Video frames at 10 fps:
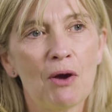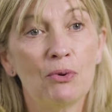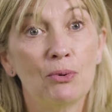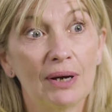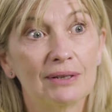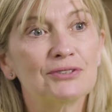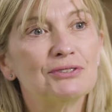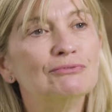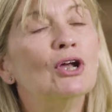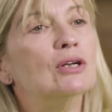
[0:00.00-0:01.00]
we all had lots
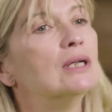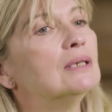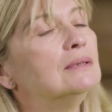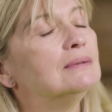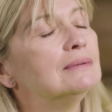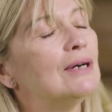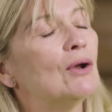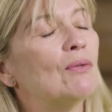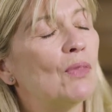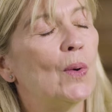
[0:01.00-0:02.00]
of learning
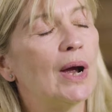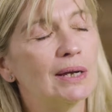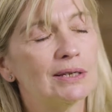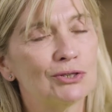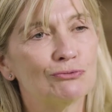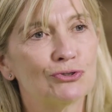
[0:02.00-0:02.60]
along the way to,